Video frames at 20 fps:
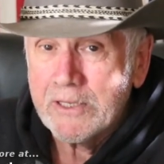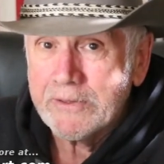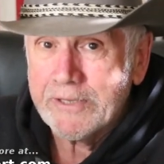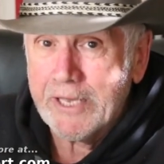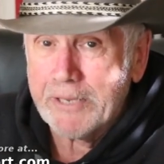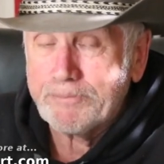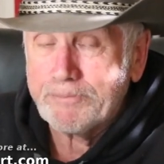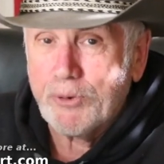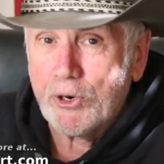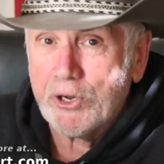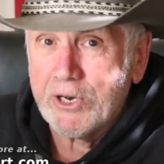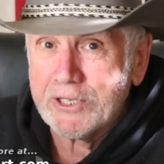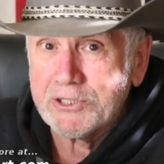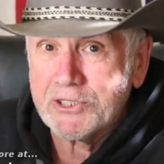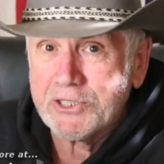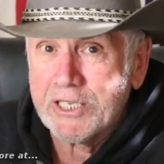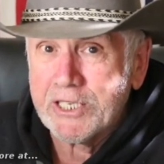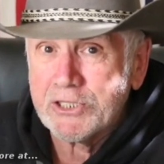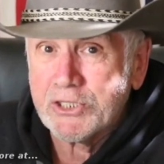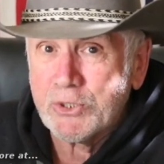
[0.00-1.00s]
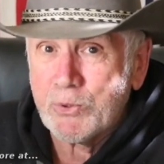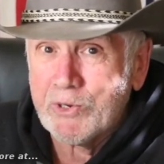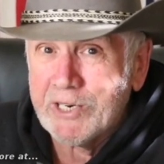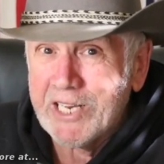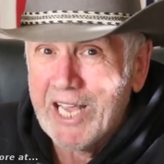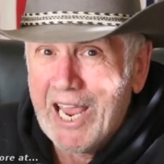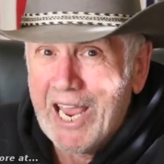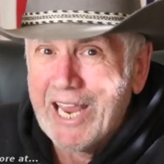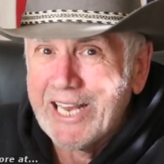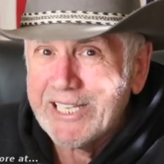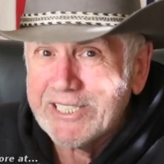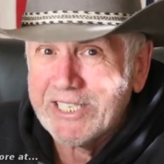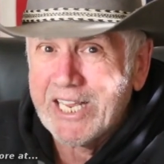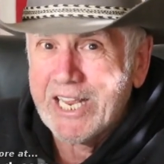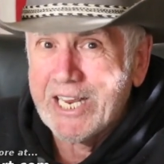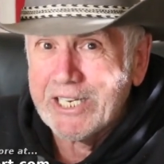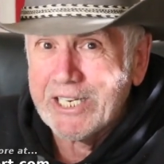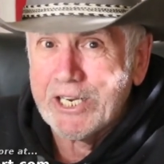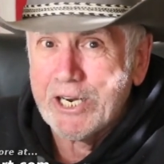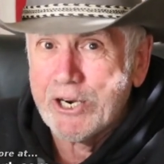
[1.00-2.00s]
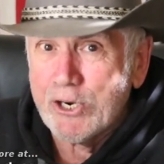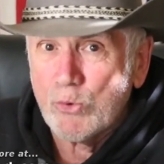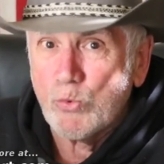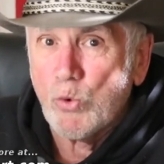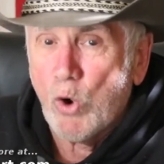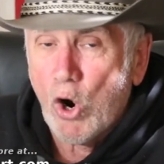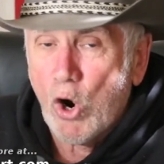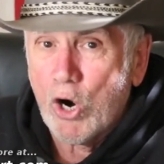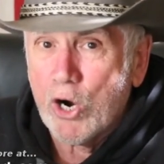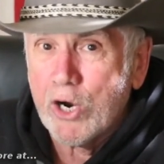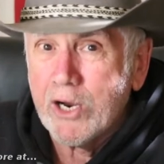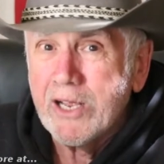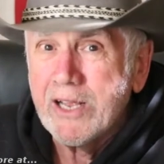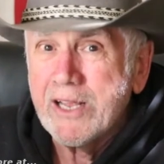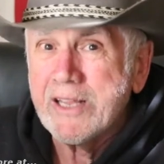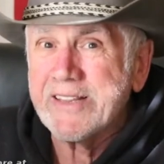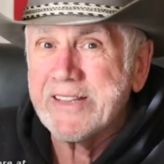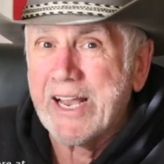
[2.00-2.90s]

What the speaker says: that put us into an 18-year war